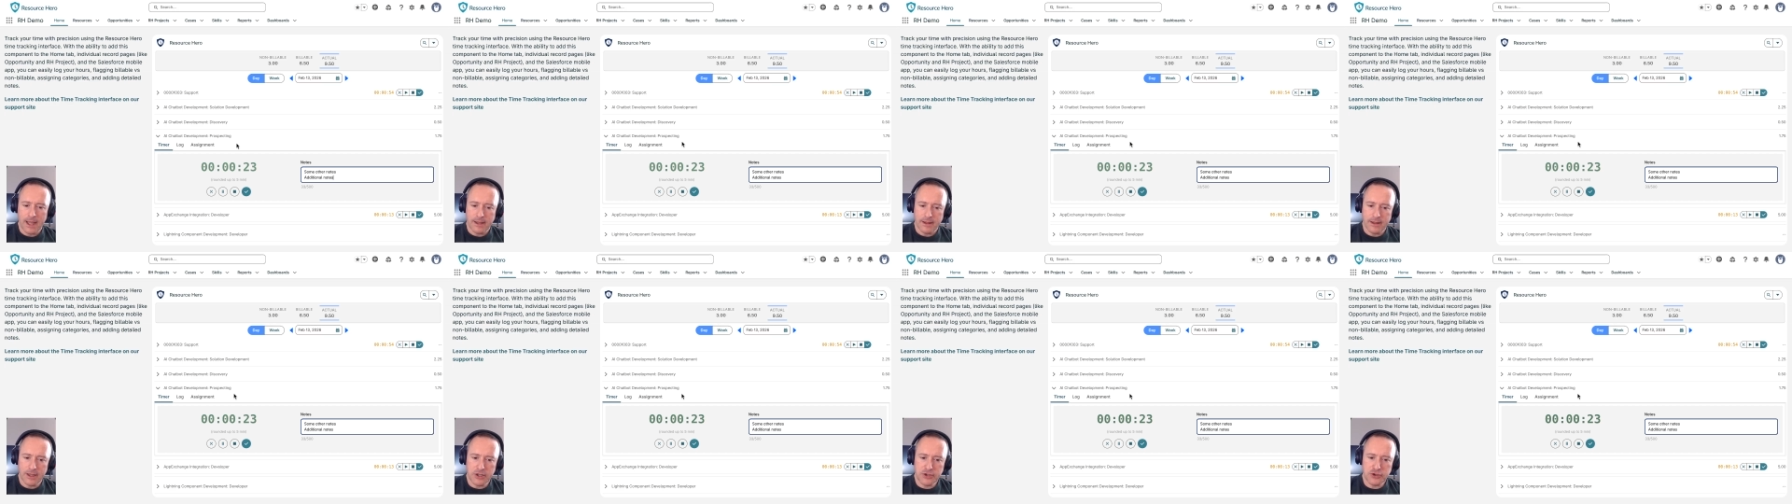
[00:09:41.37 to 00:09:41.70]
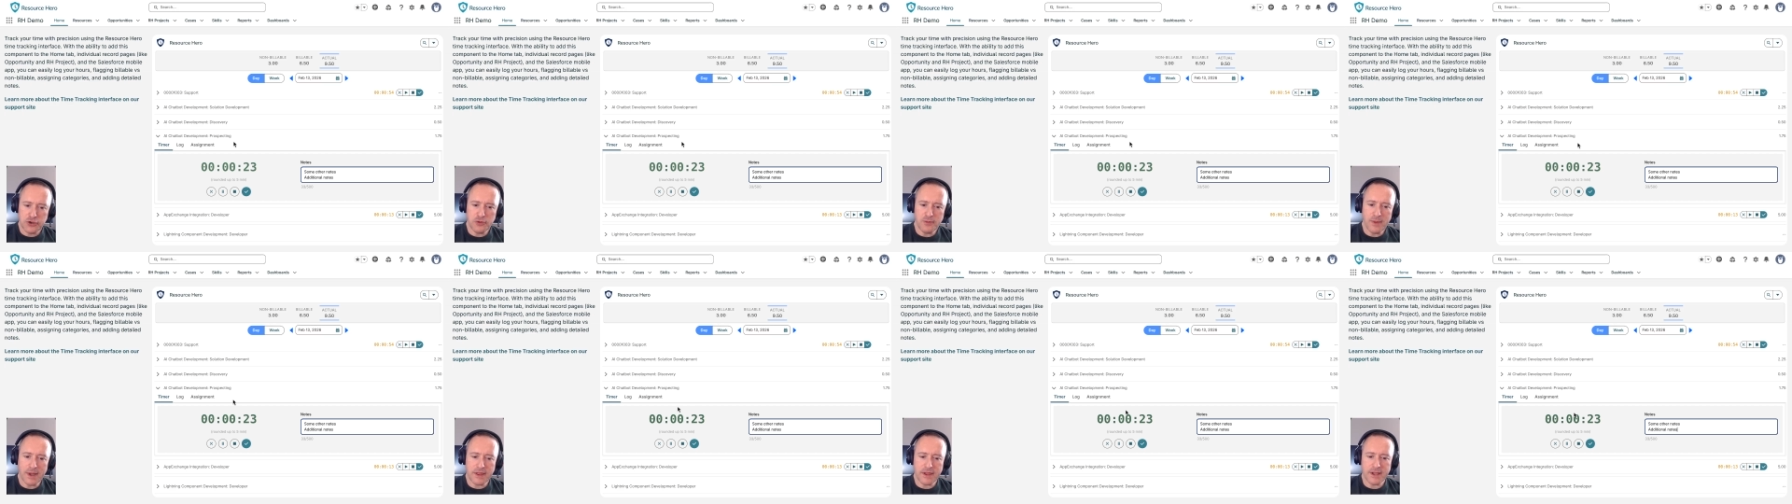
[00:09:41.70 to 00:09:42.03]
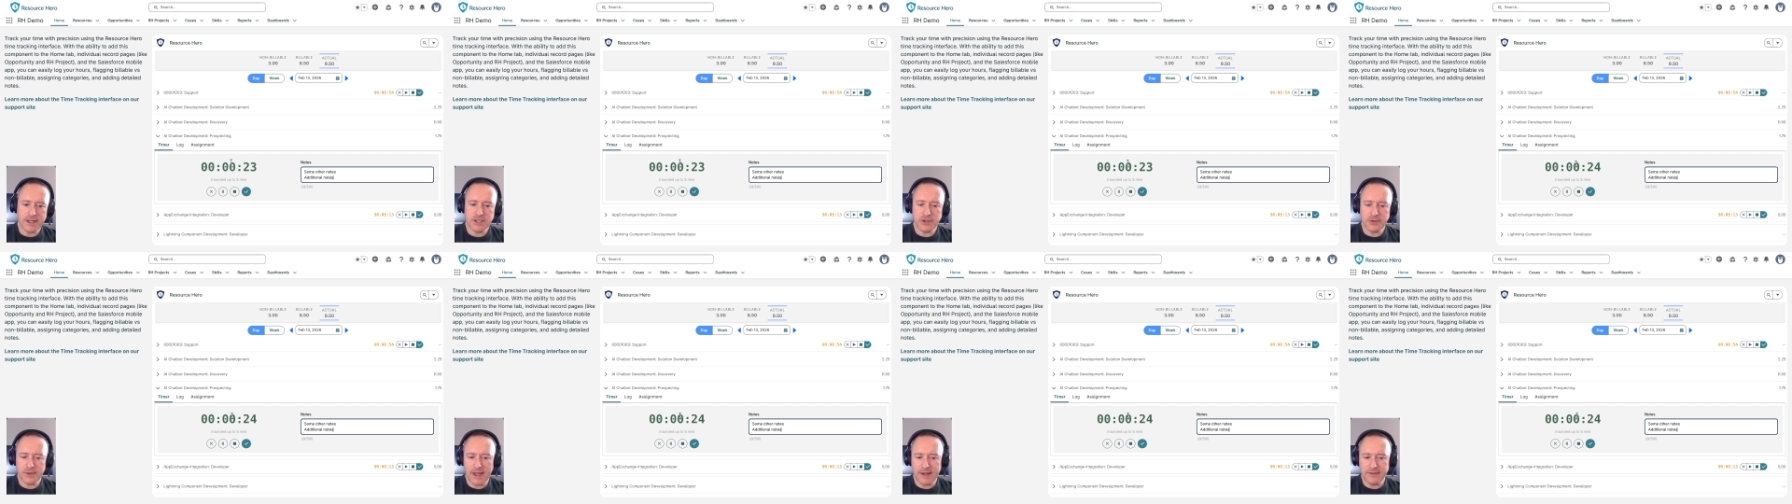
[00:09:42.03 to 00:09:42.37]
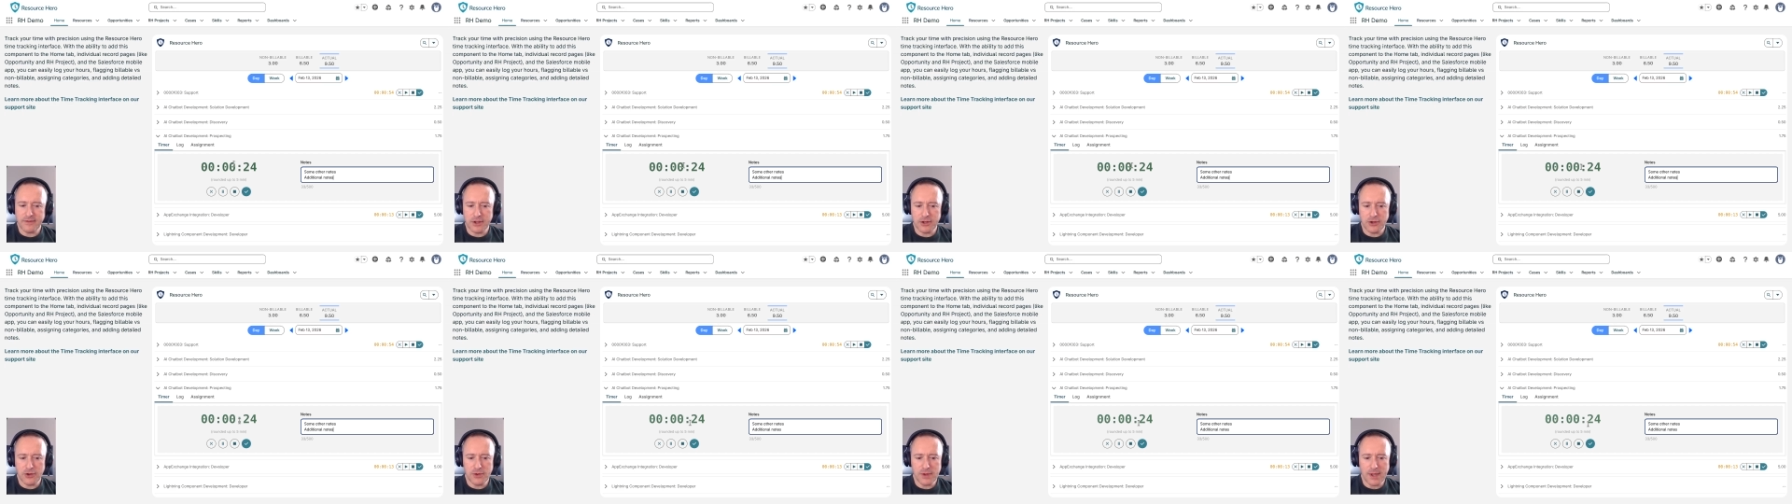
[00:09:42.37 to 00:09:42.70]
the two methods that we have
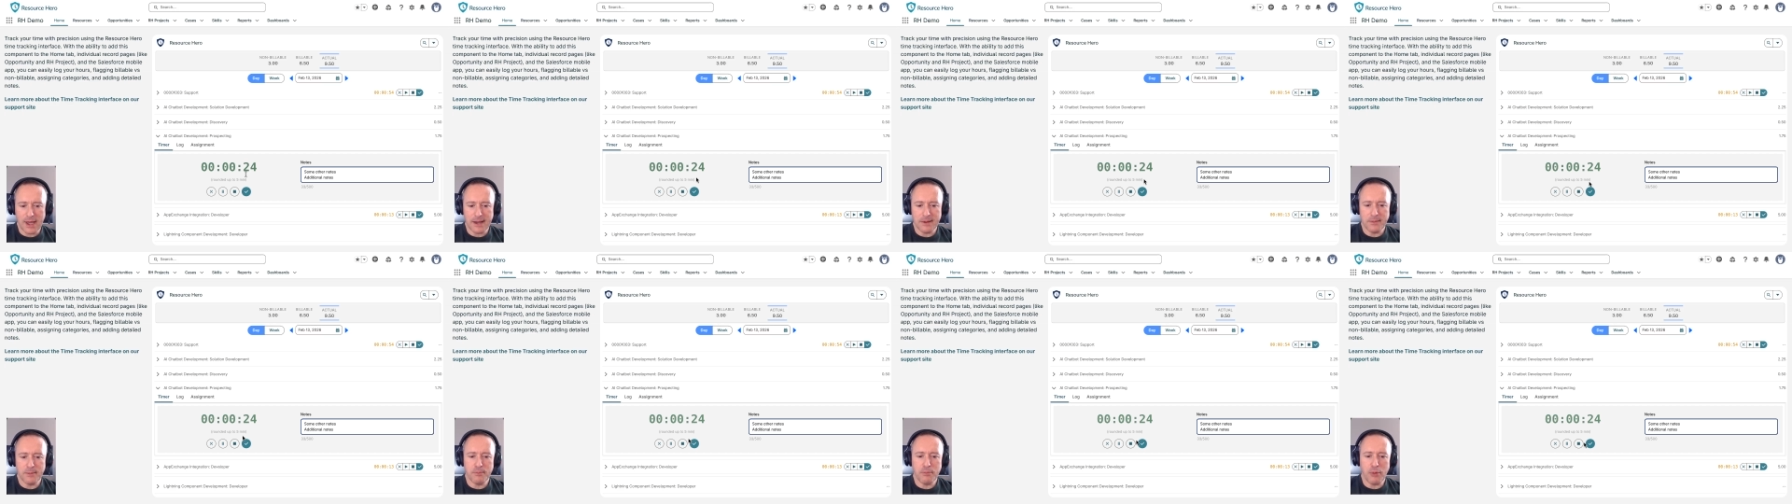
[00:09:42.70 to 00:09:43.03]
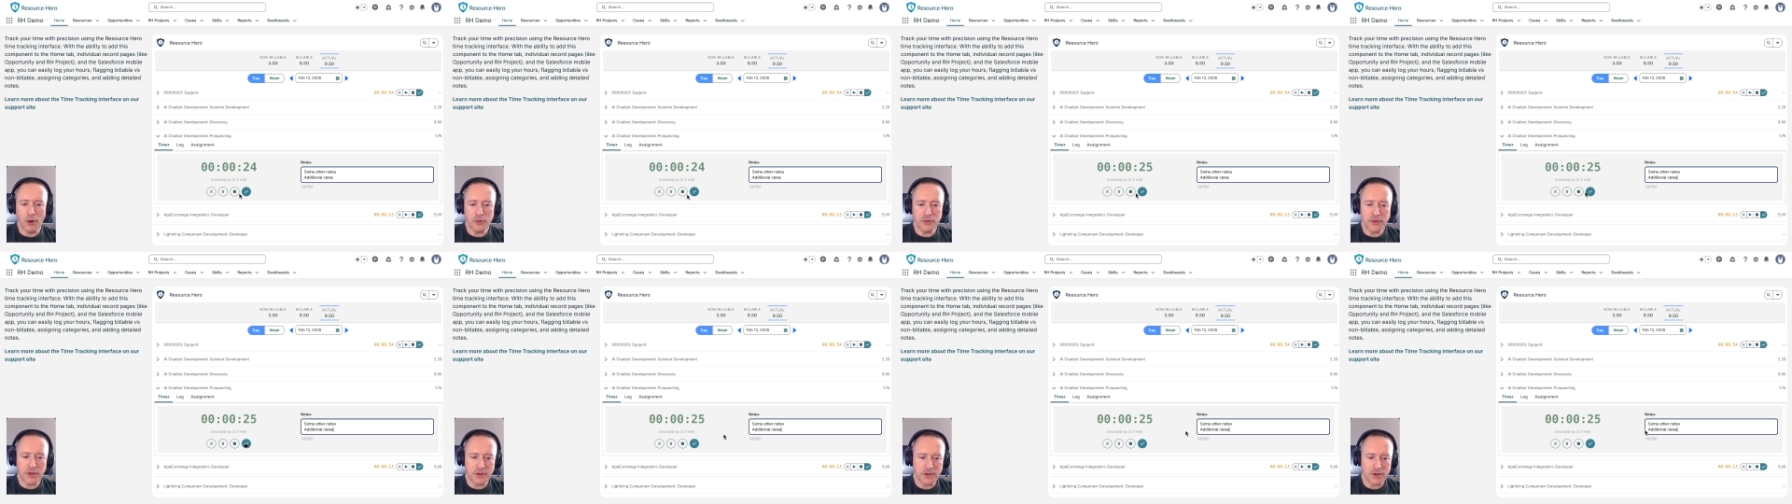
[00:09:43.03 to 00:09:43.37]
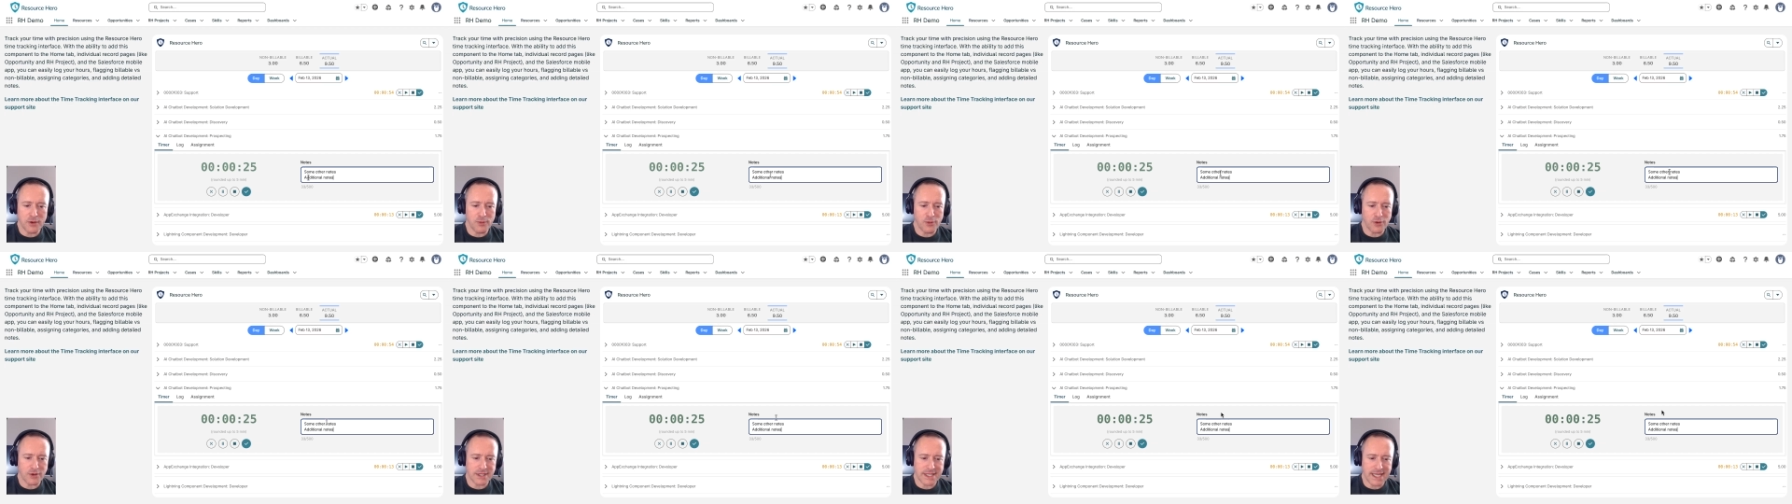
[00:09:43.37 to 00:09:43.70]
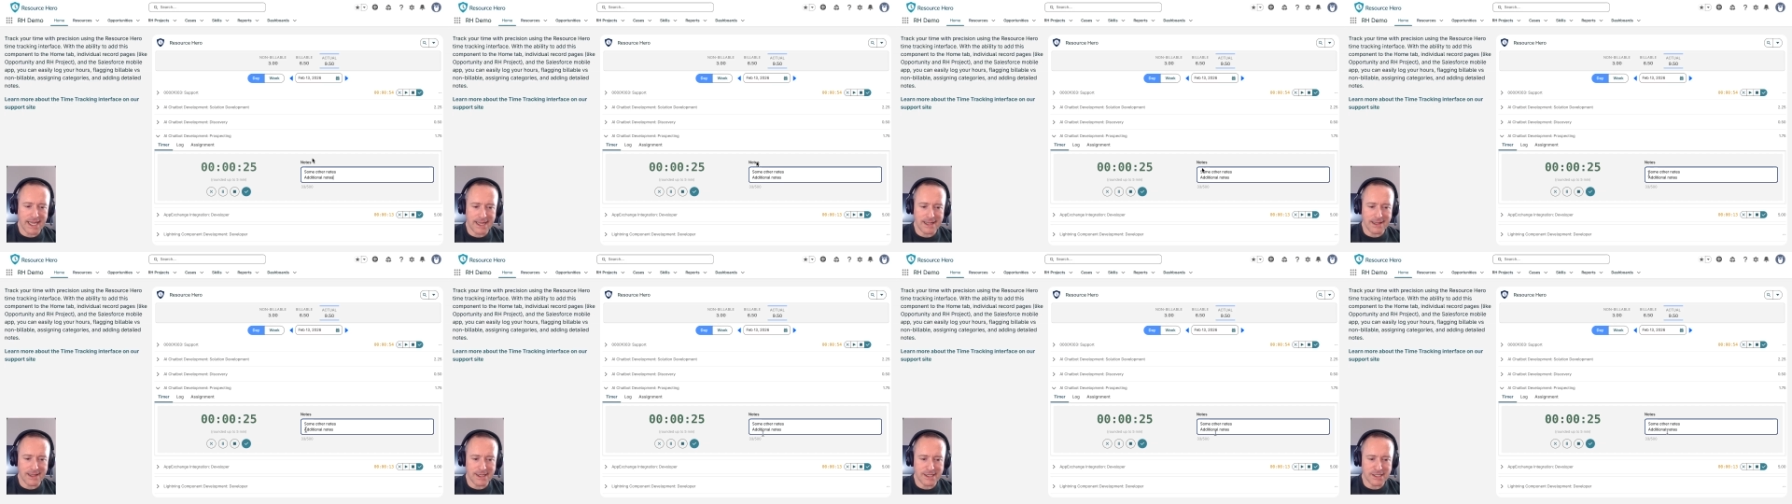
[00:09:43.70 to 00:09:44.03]
to do that, both of them will
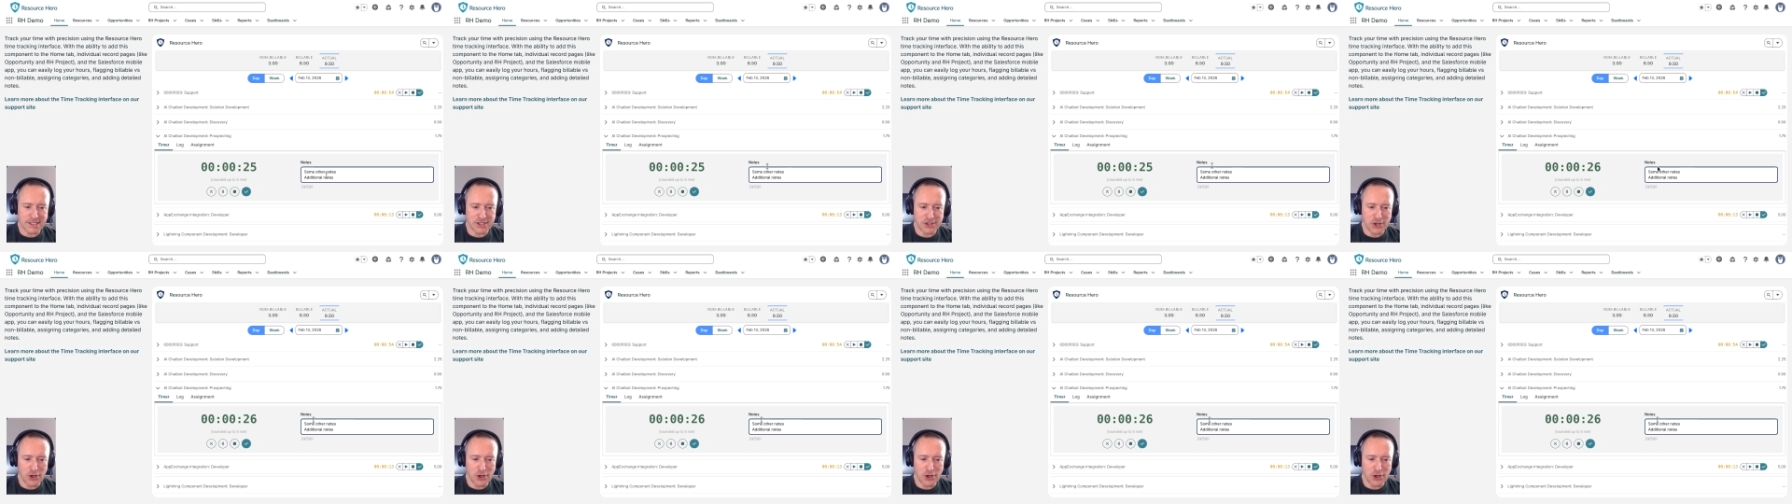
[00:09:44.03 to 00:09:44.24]
take these